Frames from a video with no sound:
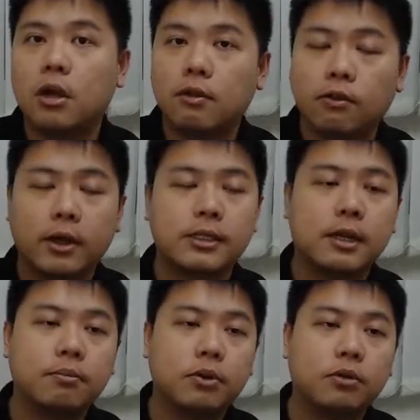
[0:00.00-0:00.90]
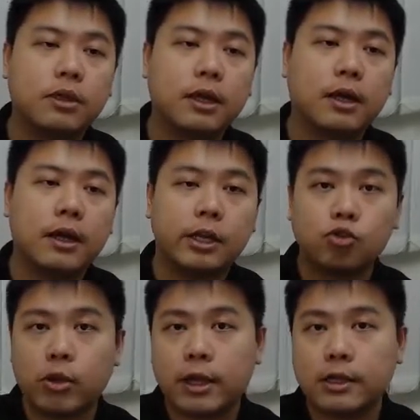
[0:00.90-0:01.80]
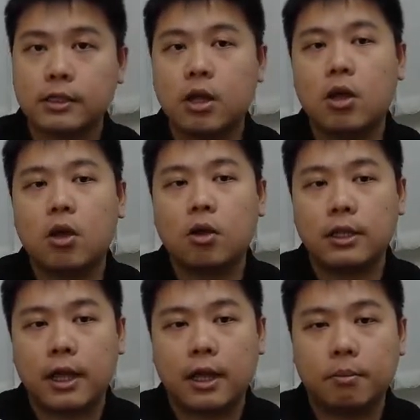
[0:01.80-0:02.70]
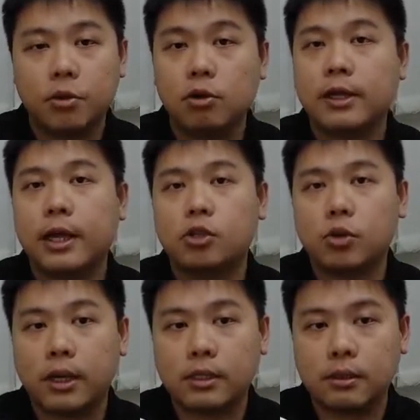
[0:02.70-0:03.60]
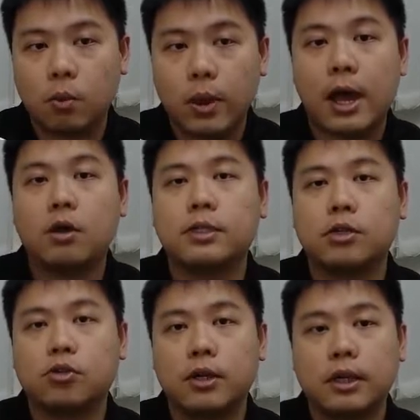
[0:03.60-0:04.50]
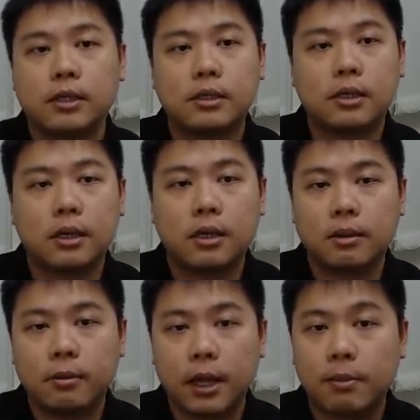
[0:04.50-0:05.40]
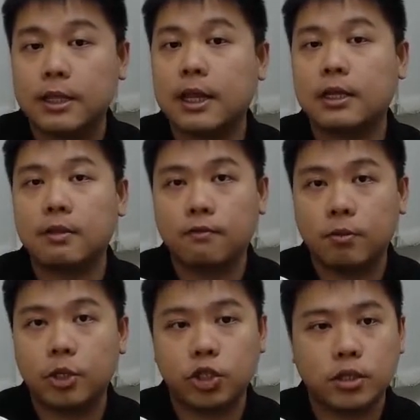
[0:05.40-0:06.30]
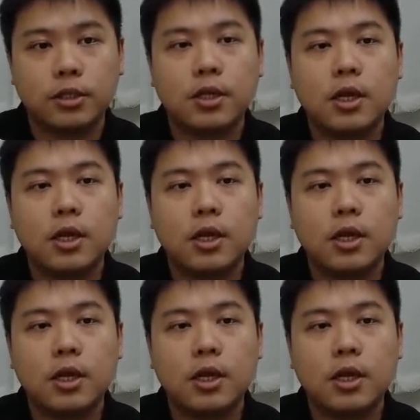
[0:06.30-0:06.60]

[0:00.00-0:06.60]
For example, their address, their building address, warehouse address, and many other information.